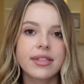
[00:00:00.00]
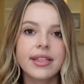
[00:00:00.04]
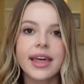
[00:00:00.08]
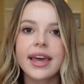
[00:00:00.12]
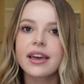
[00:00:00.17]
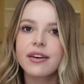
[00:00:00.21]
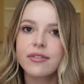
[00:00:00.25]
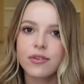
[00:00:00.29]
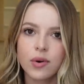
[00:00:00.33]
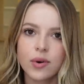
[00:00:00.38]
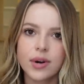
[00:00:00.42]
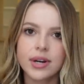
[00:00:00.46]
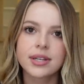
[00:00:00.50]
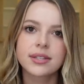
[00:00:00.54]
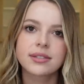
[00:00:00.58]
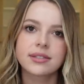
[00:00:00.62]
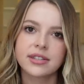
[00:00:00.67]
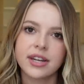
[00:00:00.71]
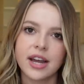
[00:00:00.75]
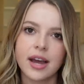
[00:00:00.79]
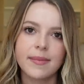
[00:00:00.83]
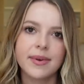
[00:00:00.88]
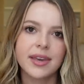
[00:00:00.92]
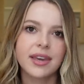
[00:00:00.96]
Like, of course,
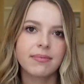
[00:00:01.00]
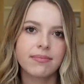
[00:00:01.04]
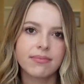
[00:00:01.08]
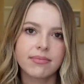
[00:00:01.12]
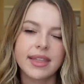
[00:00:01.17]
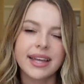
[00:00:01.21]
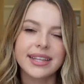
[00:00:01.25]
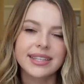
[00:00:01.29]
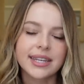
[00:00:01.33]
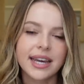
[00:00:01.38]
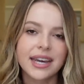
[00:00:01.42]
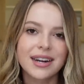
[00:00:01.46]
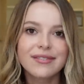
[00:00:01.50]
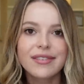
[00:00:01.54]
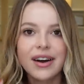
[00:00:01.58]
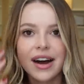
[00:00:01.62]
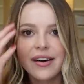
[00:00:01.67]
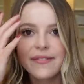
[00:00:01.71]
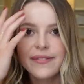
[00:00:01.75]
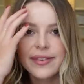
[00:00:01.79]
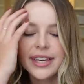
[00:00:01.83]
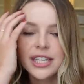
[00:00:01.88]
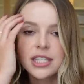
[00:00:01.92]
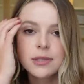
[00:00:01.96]
tummy, that's kind of
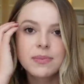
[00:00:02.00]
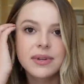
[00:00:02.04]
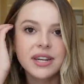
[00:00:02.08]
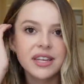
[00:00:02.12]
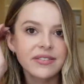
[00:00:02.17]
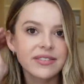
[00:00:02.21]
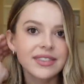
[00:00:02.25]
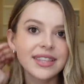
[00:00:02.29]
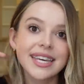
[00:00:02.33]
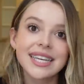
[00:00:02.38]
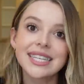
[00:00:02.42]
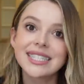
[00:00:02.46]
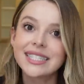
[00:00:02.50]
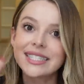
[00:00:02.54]
obvious, but even like